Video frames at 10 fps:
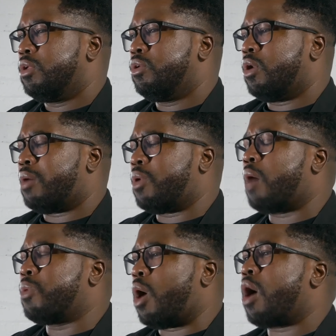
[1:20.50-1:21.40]
You know, I, I
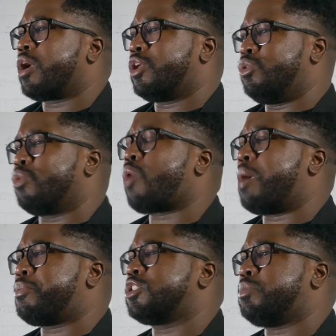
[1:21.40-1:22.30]
will argue the right
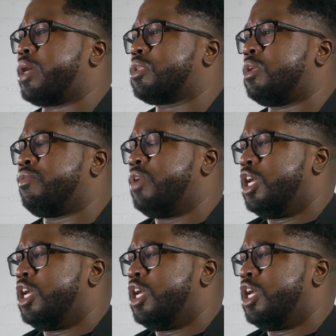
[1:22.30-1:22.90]
perspective